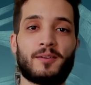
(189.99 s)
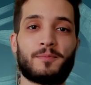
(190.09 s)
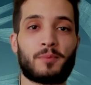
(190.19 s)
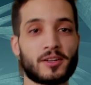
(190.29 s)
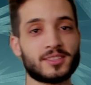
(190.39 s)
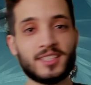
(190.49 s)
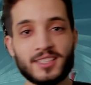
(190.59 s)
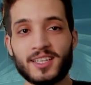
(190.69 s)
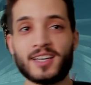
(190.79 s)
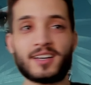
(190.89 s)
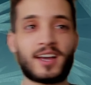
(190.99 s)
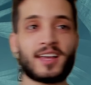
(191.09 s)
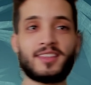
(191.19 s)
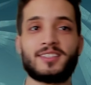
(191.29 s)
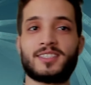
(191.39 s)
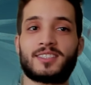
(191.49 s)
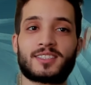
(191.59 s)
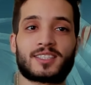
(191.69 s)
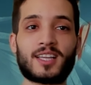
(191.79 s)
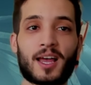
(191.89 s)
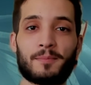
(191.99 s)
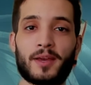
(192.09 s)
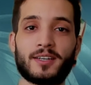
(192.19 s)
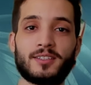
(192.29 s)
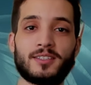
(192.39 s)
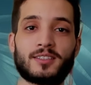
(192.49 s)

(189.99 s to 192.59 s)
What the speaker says: Personally, yeah, I think this is a lot better.